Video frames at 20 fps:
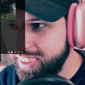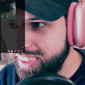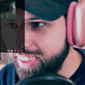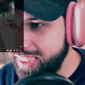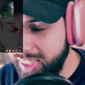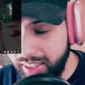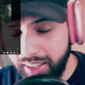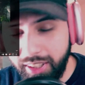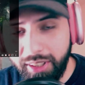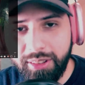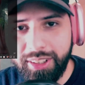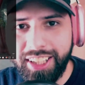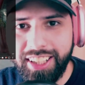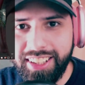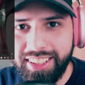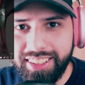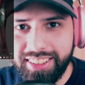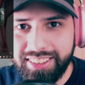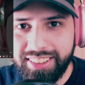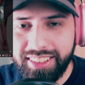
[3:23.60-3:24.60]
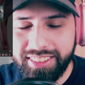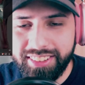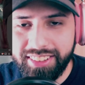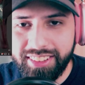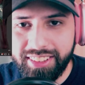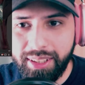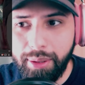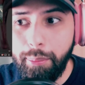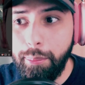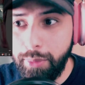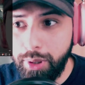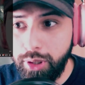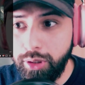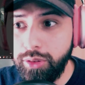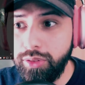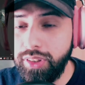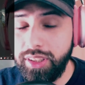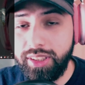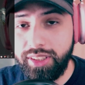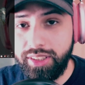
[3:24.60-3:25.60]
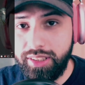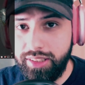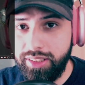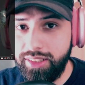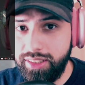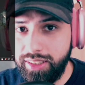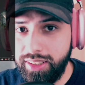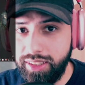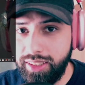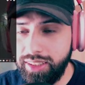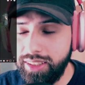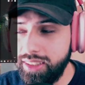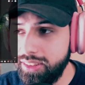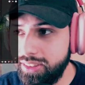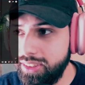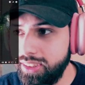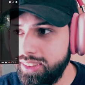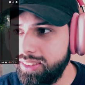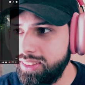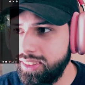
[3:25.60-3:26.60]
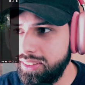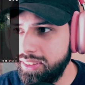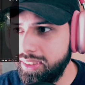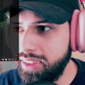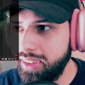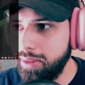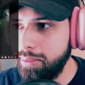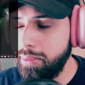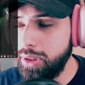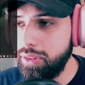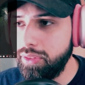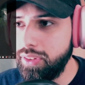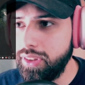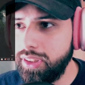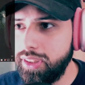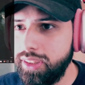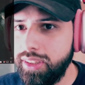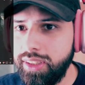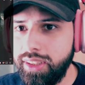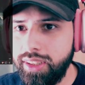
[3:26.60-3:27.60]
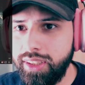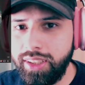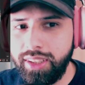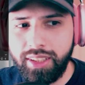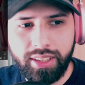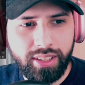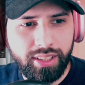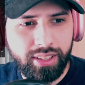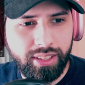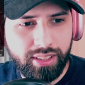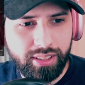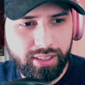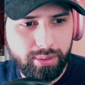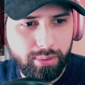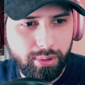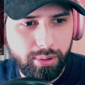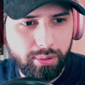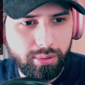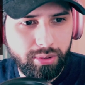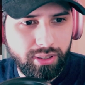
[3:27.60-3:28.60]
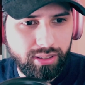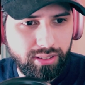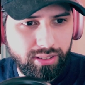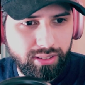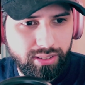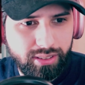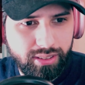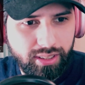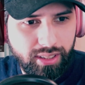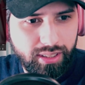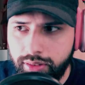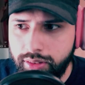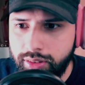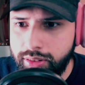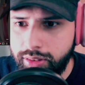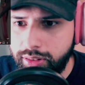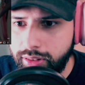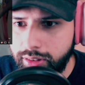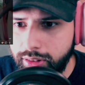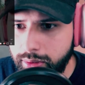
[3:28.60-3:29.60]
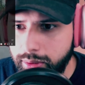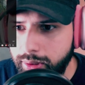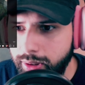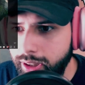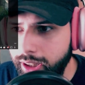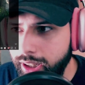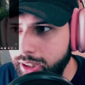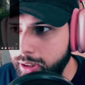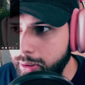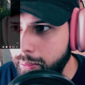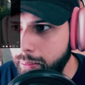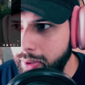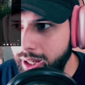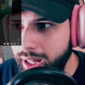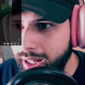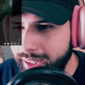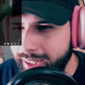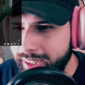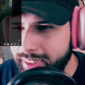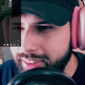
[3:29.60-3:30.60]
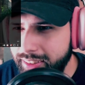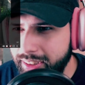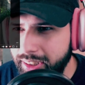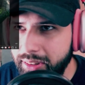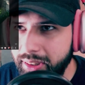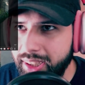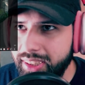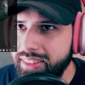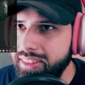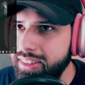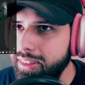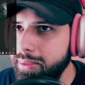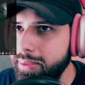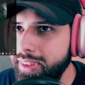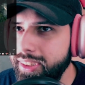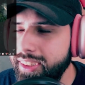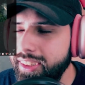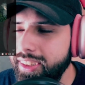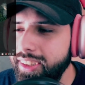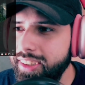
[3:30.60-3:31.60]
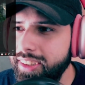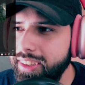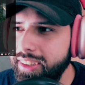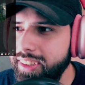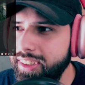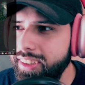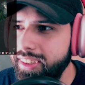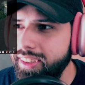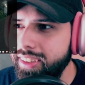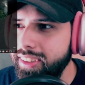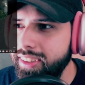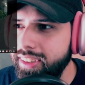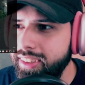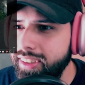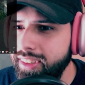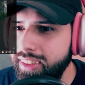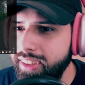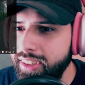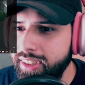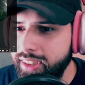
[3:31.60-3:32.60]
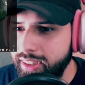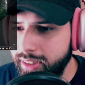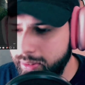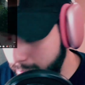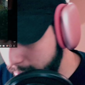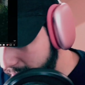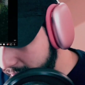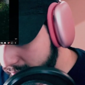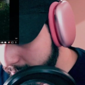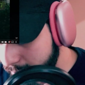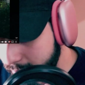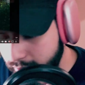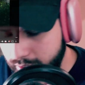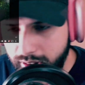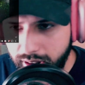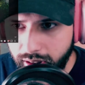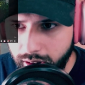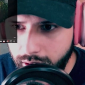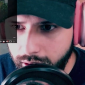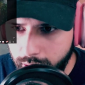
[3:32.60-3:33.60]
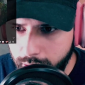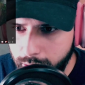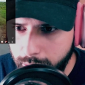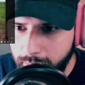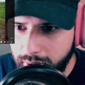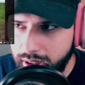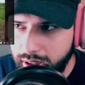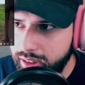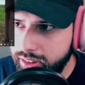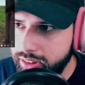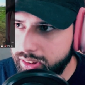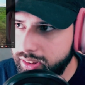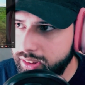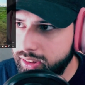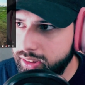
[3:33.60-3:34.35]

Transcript: low key. This sounds like a movie. Like, legit sounds like a movie. Give me one sec. Right, I'm back. Had to go get something. Let me back up just a little bit, actually.